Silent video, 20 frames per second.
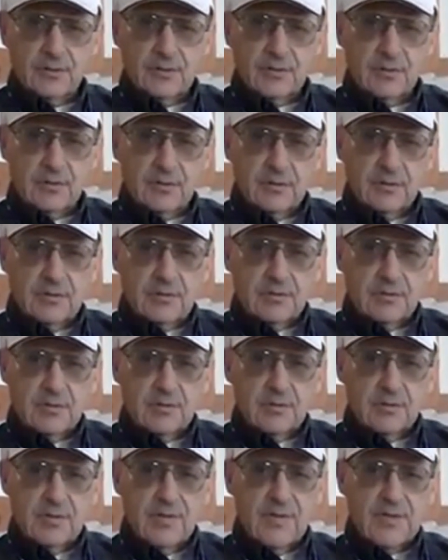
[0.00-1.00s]
And
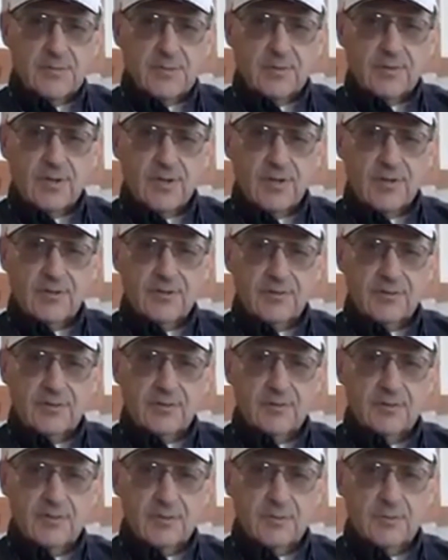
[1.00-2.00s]
that's because
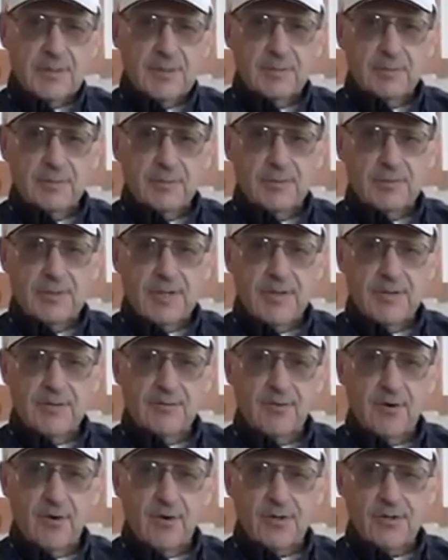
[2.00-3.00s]
the people who die in
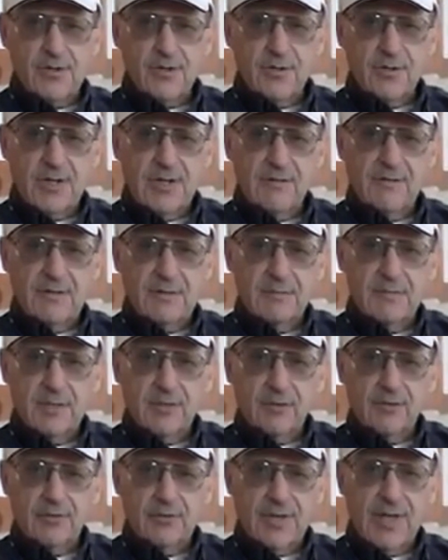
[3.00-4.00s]
their 40s don't have any
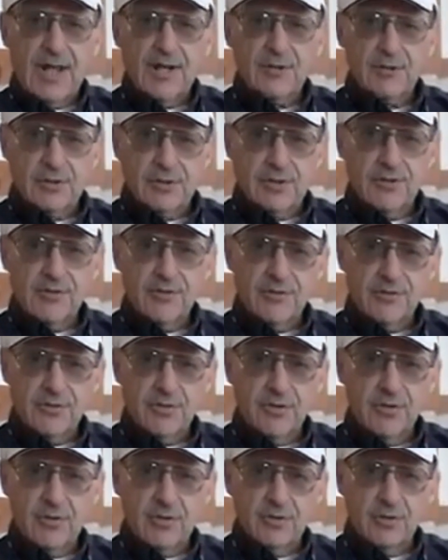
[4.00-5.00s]
minerals naturally in their
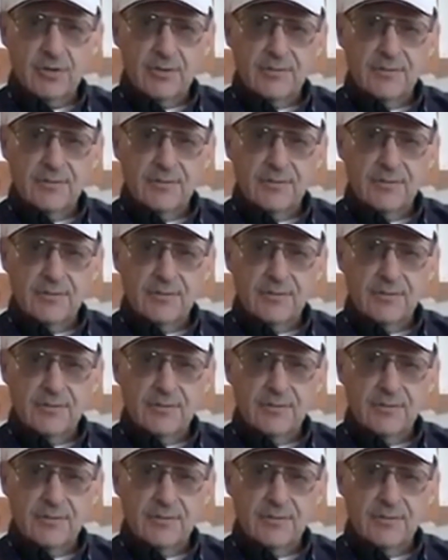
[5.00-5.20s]
soil,